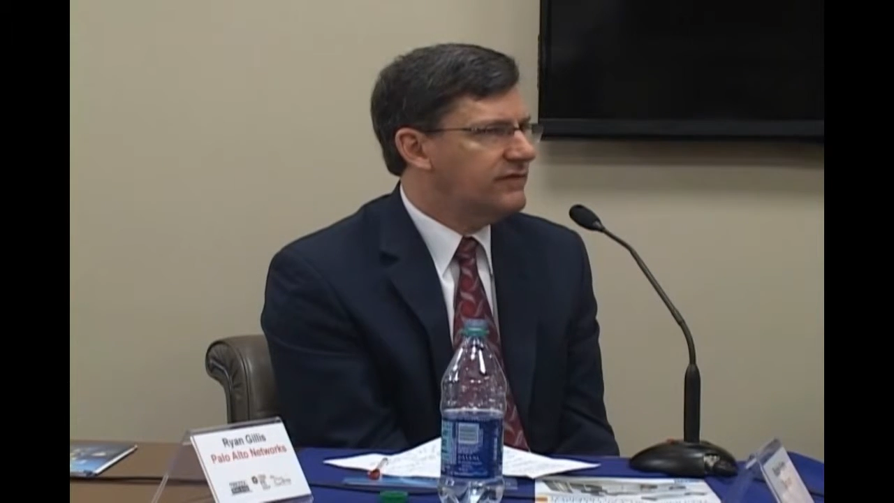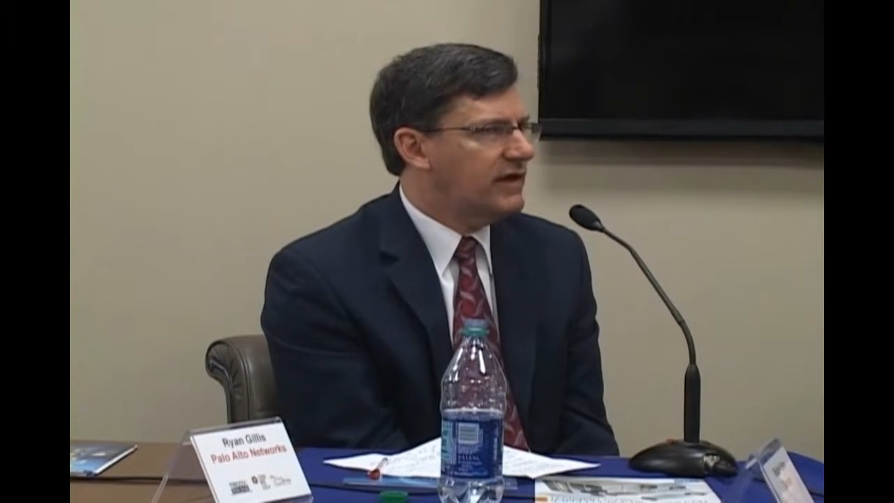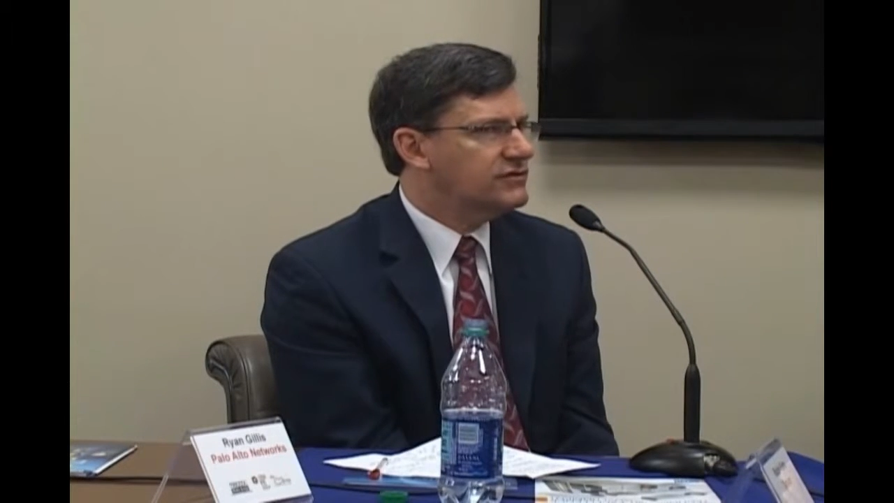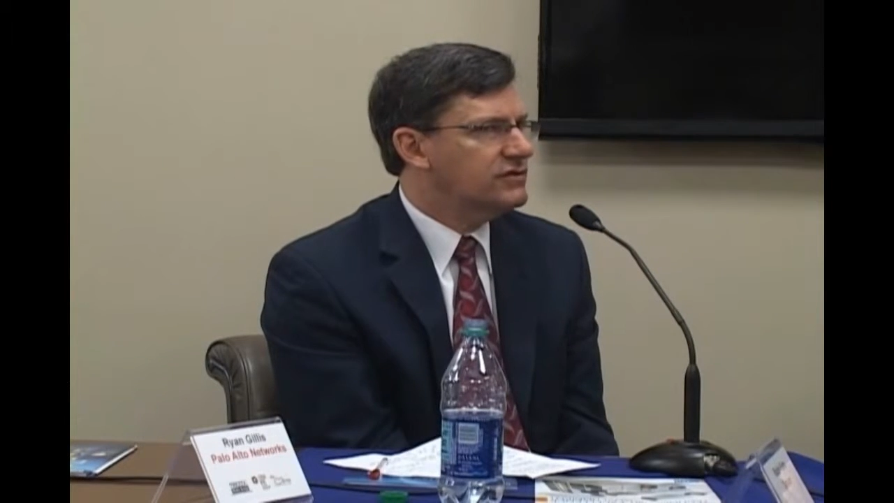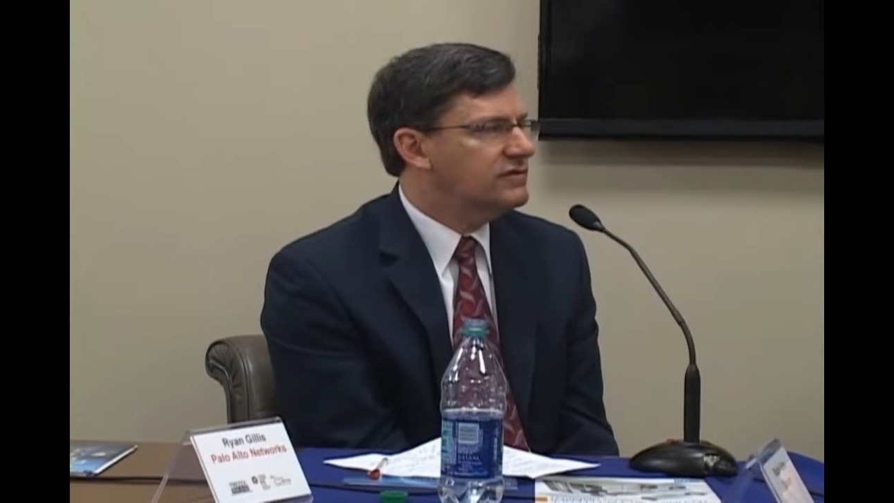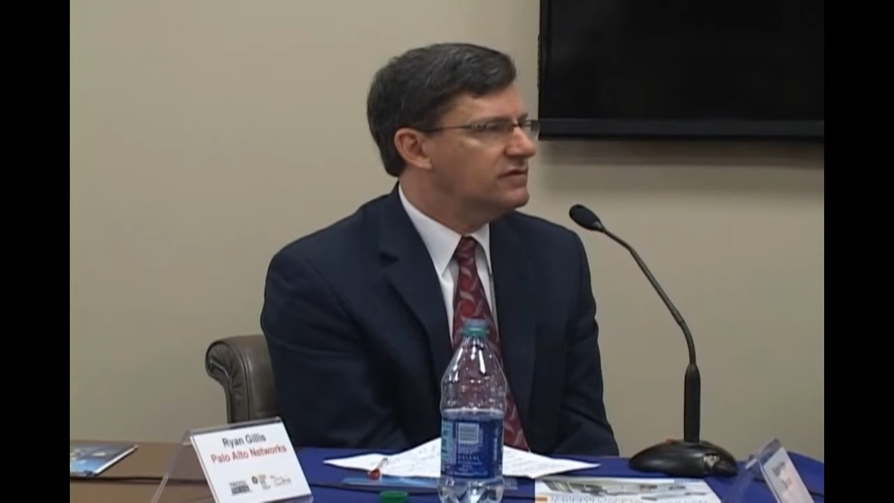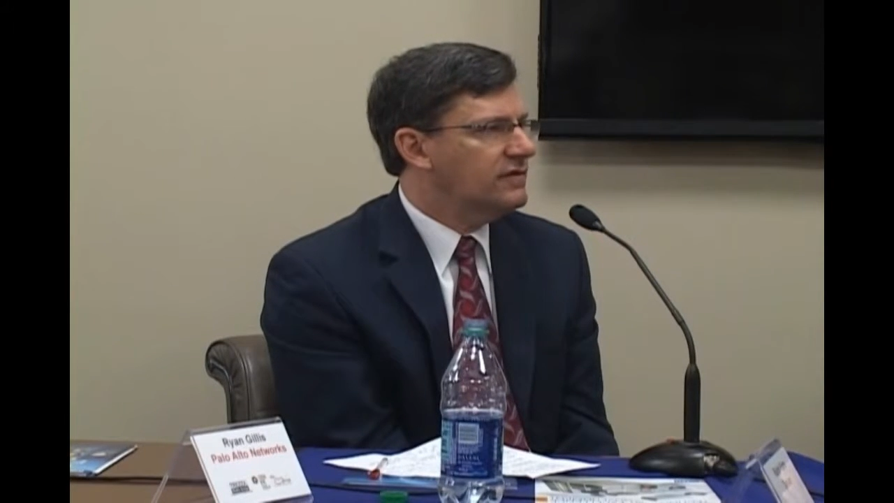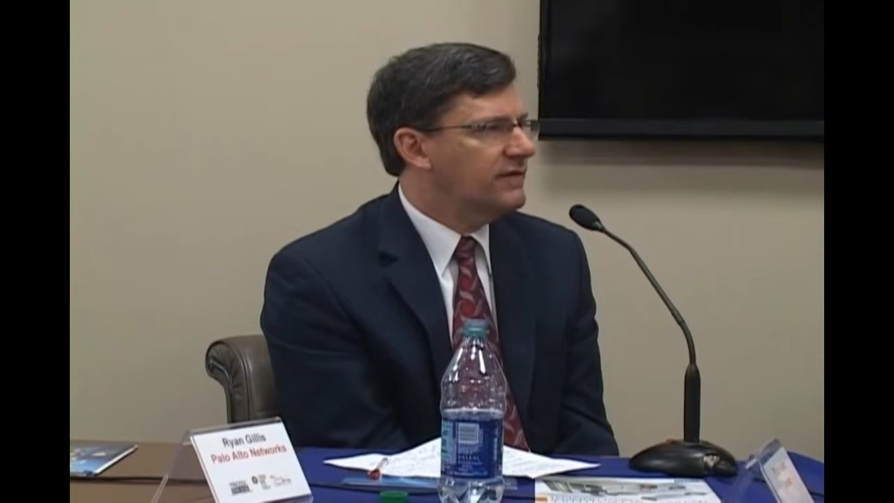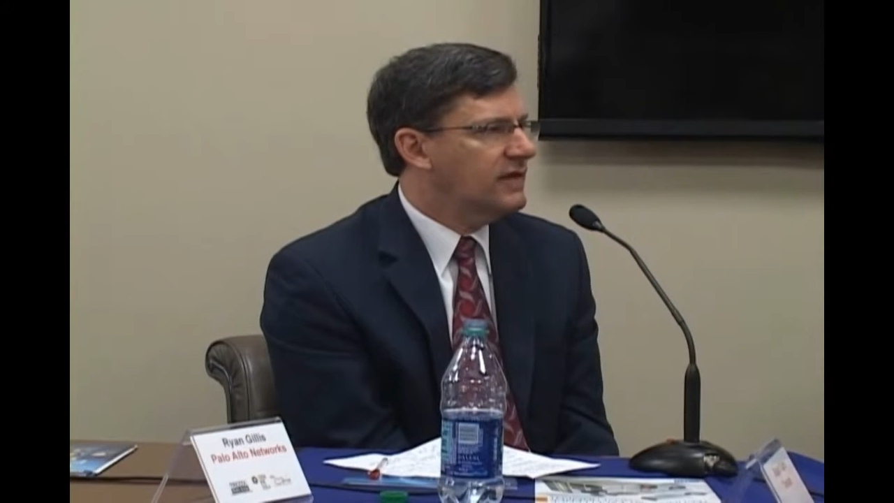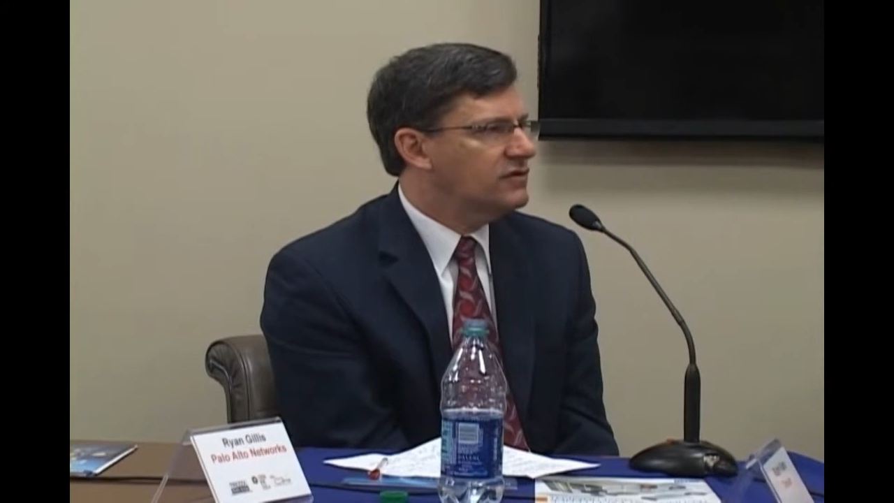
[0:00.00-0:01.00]
fashion
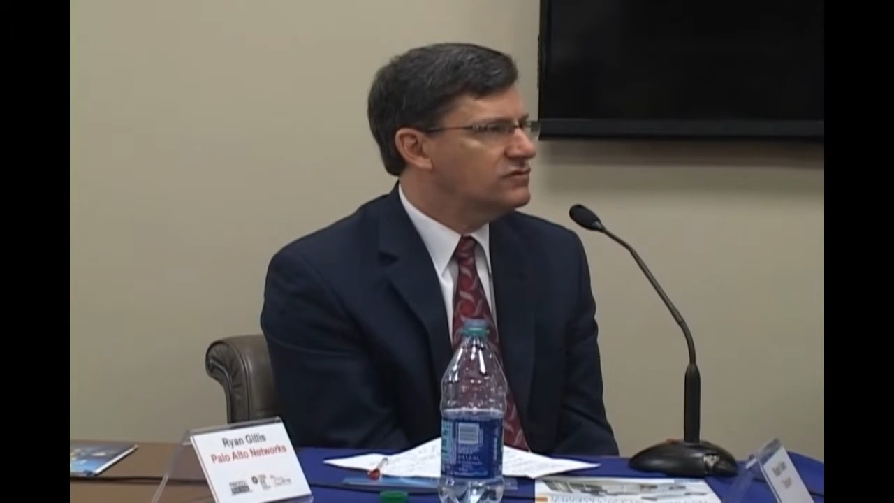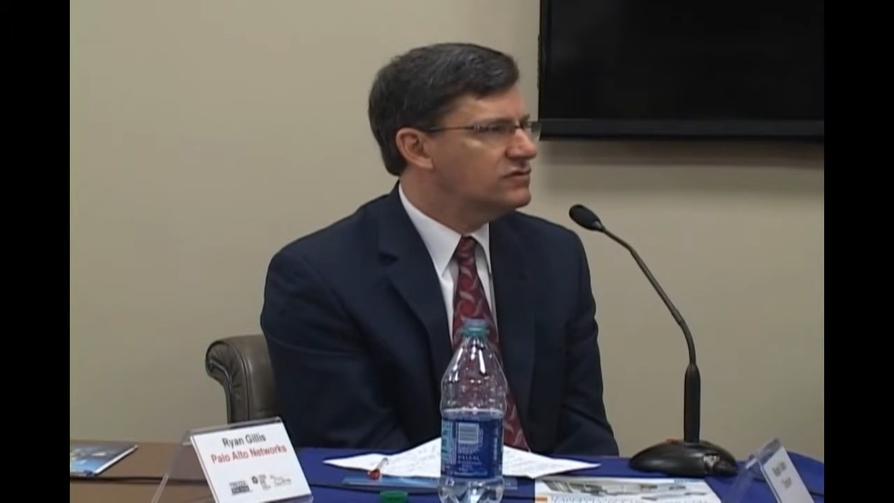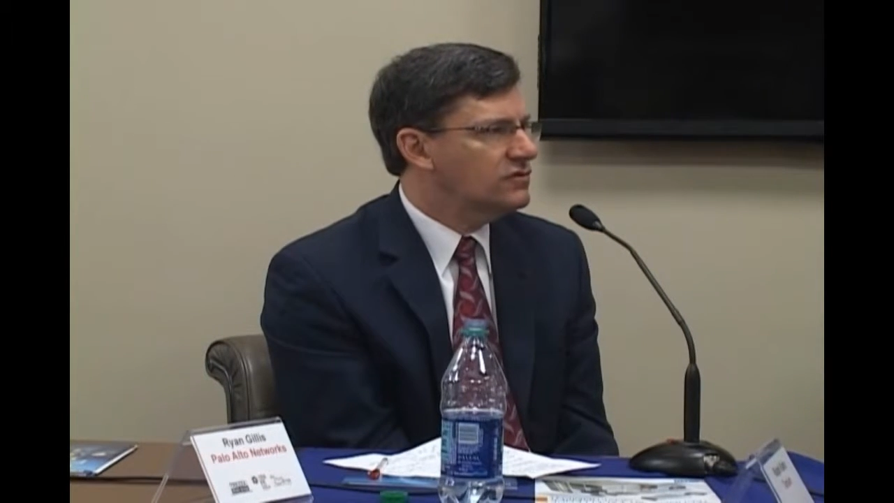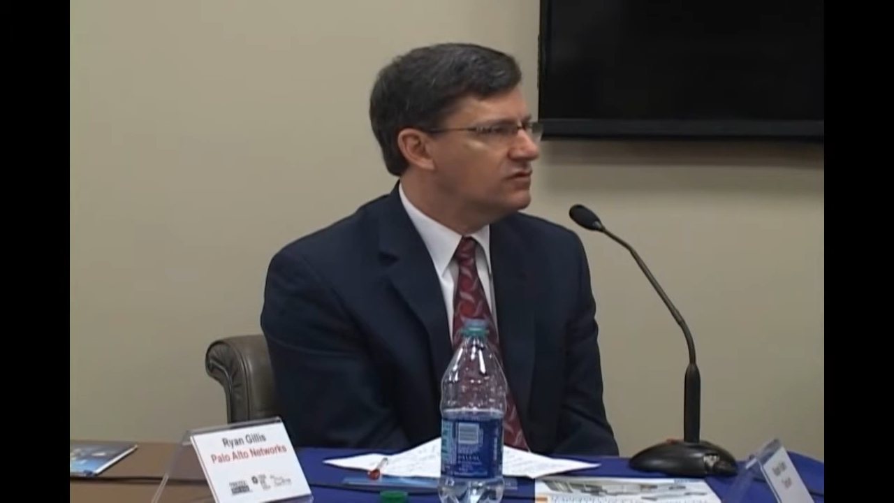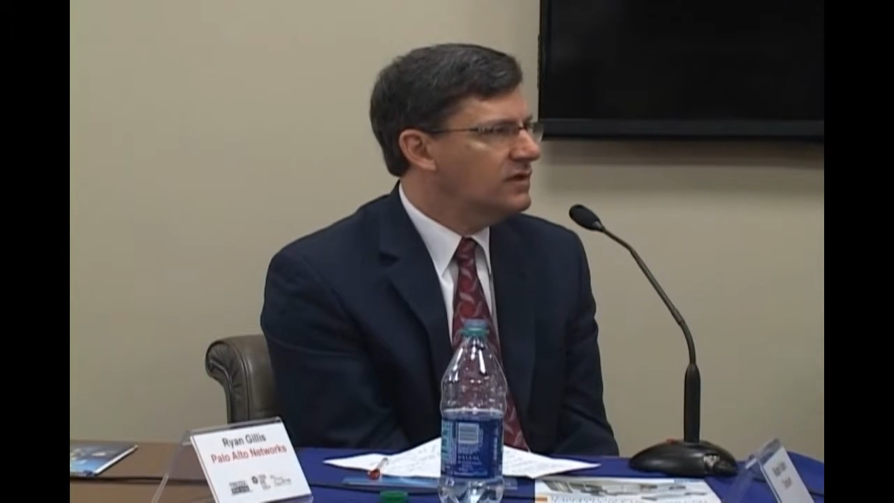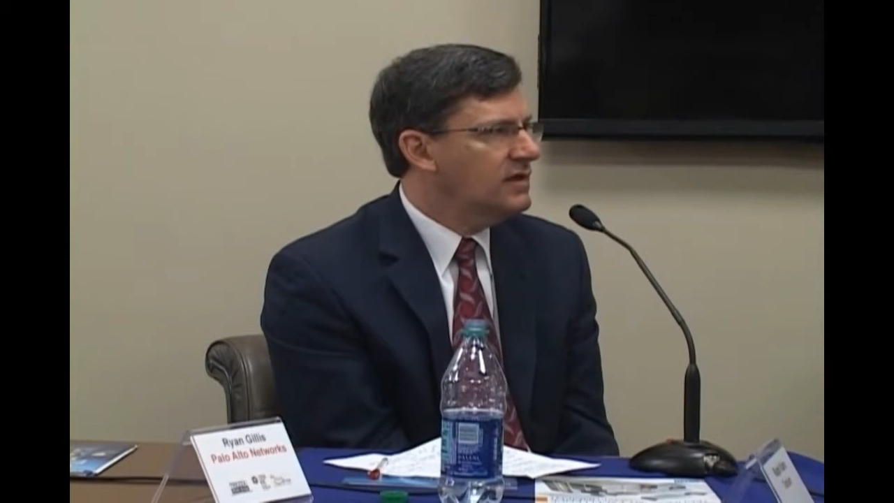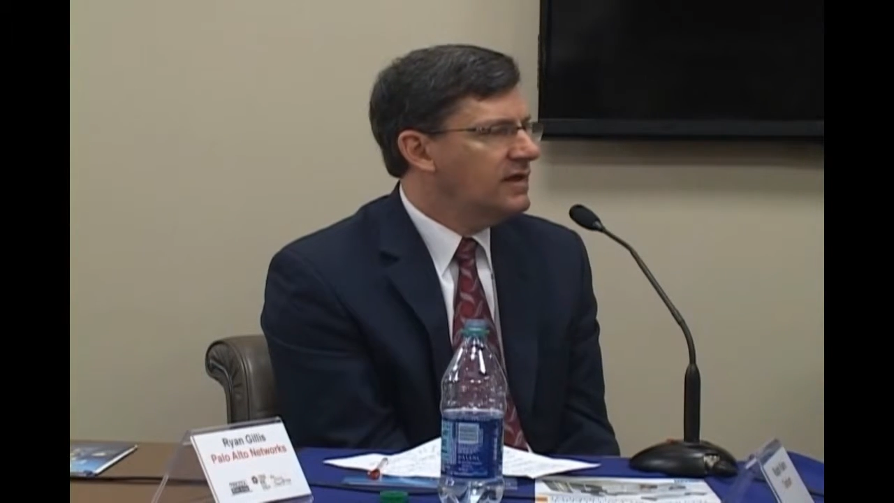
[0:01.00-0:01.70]
than they used to.